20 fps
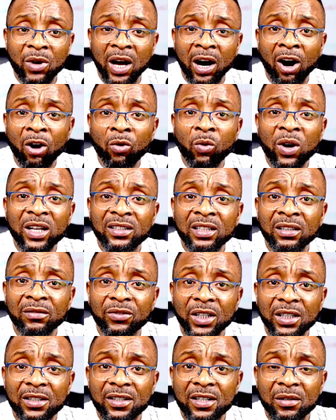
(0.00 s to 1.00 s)
all waiting
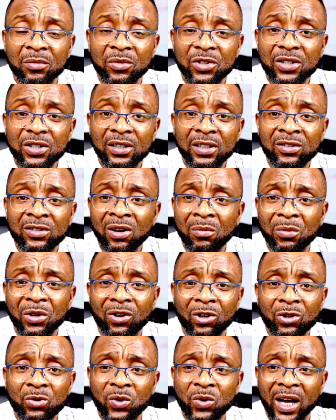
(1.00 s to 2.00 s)
victims. It's not
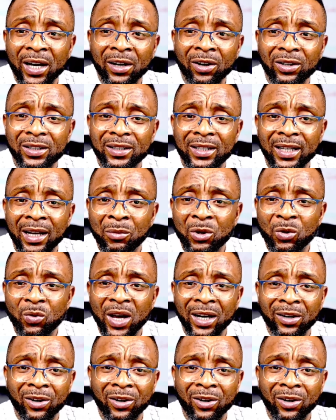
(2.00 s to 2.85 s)
because we are not, we are not